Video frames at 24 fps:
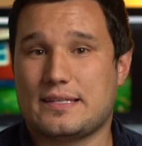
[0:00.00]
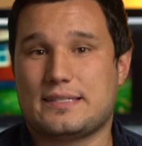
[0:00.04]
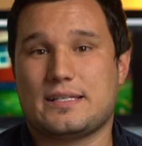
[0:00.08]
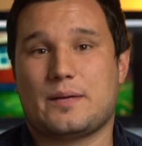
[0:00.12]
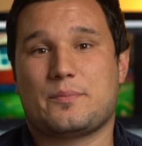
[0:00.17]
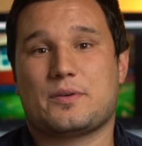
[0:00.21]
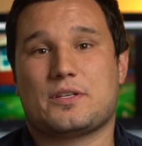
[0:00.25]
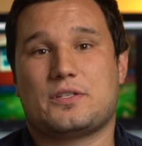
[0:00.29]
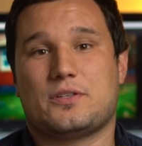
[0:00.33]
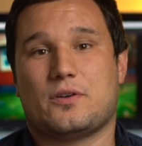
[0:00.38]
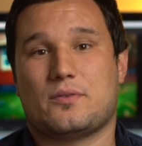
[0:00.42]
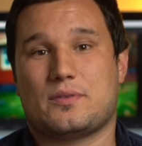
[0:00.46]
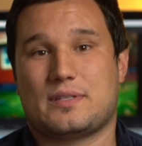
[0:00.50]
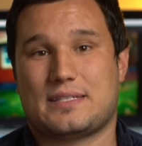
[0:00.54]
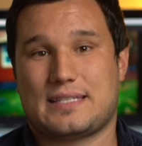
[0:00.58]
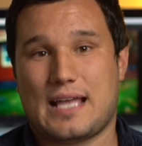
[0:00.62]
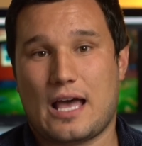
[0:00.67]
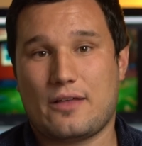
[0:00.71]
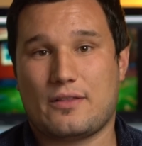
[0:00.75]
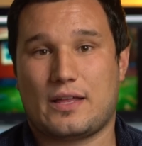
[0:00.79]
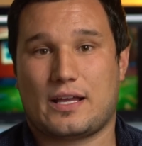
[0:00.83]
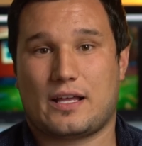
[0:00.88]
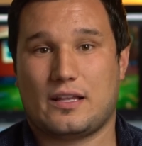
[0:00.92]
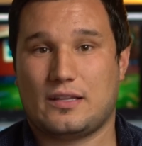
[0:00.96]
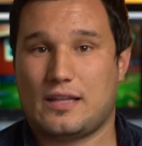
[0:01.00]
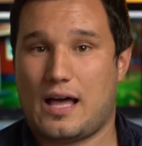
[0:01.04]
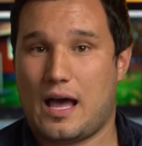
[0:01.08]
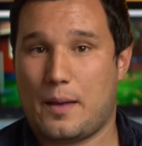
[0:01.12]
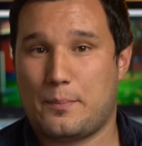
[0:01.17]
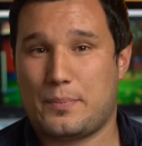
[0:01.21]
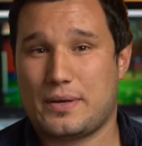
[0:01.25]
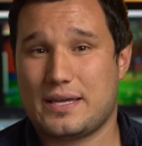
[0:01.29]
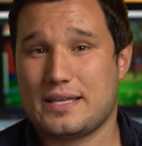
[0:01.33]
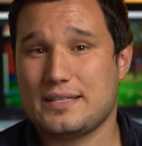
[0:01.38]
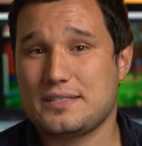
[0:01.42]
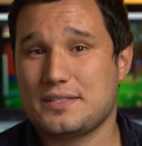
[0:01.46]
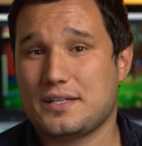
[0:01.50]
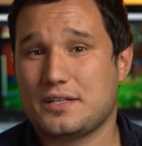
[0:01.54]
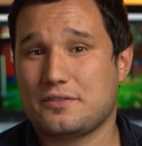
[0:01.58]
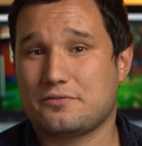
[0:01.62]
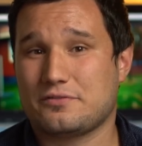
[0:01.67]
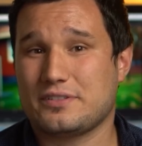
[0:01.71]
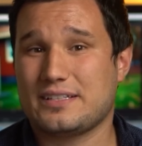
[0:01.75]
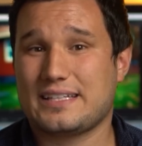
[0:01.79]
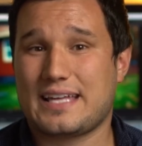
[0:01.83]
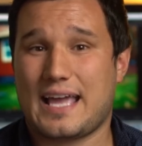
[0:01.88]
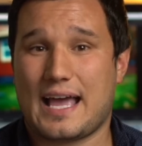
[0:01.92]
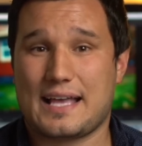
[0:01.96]
These numbers don't sound like a lot, but
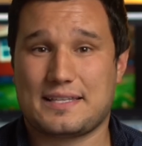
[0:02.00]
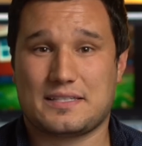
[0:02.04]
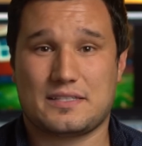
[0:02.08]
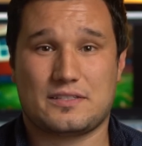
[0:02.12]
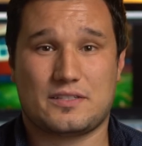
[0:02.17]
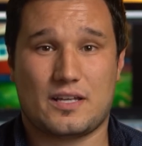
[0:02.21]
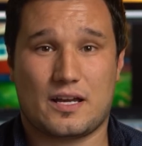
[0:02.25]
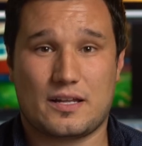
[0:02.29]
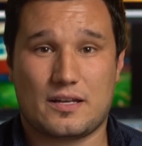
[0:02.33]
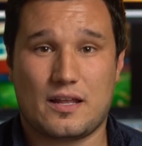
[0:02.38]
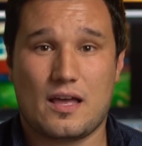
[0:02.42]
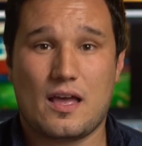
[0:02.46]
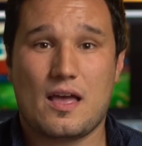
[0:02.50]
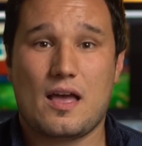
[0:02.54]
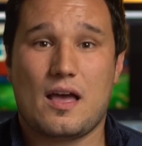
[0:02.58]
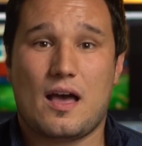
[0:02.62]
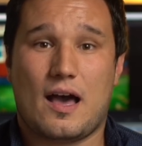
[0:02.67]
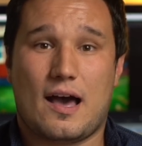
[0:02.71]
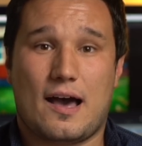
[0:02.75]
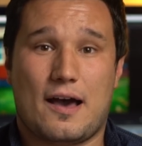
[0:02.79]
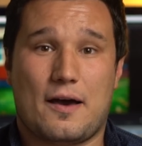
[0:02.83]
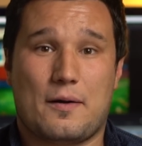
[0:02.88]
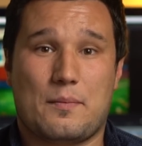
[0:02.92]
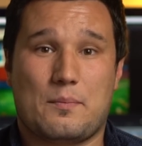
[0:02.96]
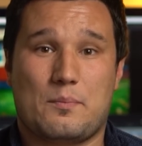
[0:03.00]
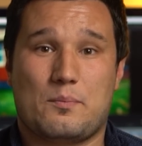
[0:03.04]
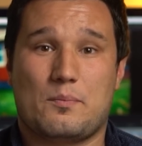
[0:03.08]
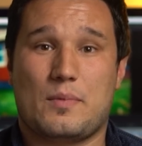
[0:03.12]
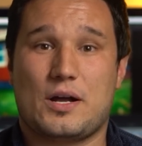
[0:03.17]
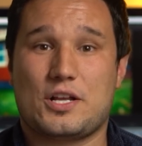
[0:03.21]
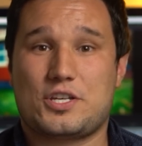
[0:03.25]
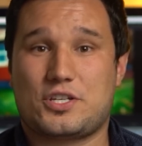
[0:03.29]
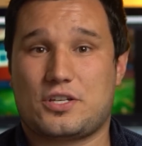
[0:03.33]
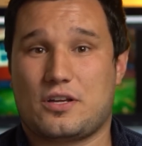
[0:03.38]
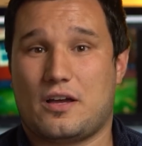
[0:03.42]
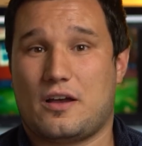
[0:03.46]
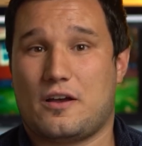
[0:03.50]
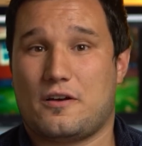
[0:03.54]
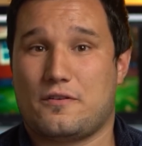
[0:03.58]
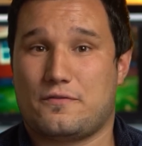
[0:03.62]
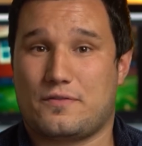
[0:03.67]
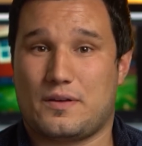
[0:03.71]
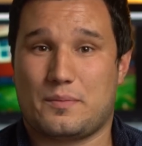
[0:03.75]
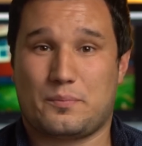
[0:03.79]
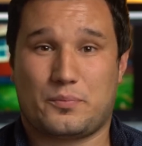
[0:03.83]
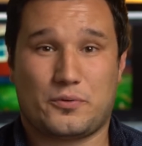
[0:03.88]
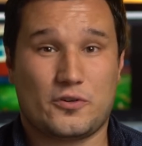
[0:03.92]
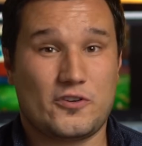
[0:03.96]
Intel really hasn't done uh, much
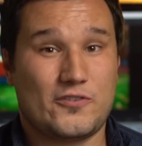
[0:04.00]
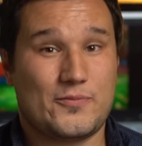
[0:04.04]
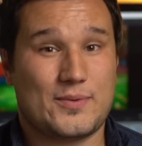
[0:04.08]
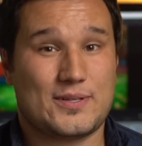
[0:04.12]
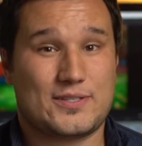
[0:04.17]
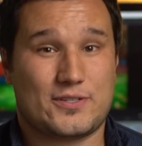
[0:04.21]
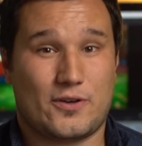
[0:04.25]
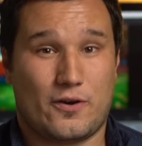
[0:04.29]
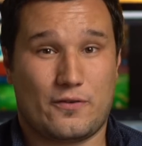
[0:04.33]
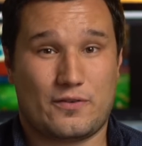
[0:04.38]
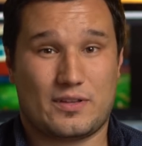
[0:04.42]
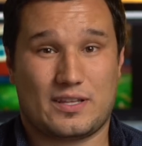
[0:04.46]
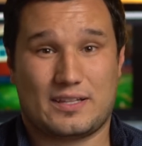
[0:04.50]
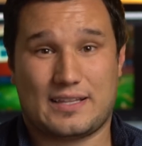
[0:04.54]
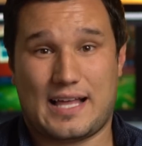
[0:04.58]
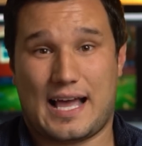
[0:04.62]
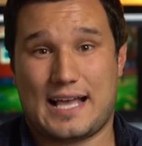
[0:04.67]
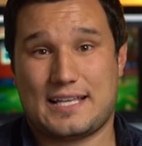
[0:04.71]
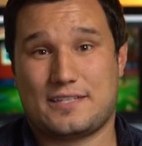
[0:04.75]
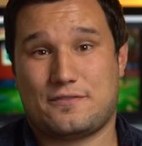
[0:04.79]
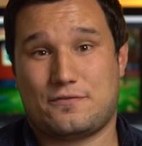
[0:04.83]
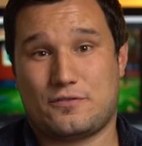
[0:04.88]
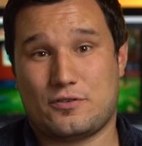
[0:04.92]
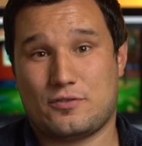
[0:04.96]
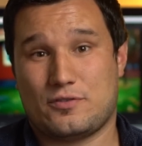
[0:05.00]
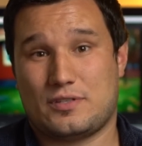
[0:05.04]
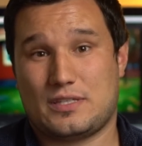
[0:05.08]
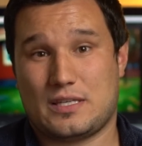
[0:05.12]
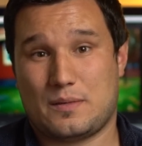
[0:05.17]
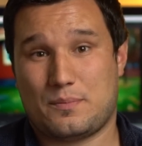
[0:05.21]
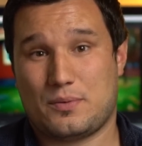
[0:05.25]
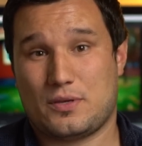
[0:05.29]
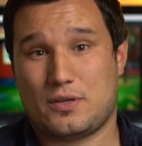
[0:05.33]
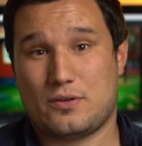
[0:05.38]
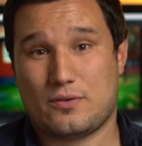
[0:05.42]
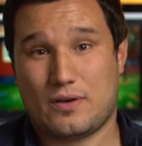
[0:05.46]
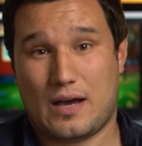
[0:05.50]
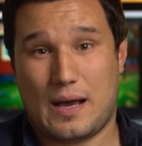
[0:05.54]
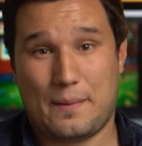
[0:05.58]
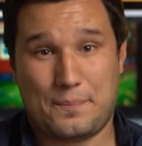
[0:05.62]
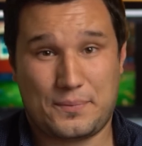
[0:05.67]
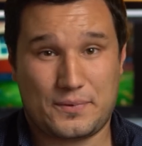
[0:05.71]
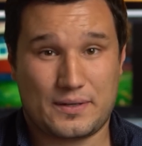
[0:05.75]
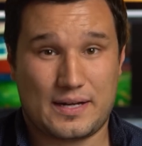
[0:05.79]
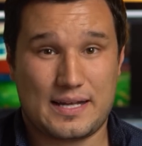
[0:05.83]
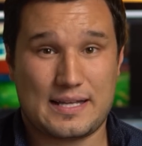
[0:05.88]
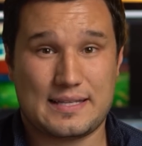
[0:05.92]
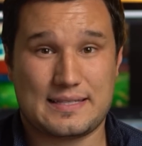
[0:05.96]
of improvements over the last few CPU
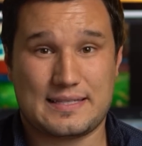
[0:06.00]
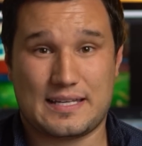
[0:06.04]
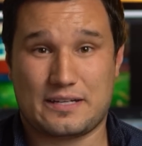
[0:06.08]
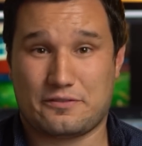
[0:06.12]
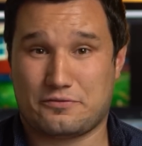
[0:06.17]
upgrades.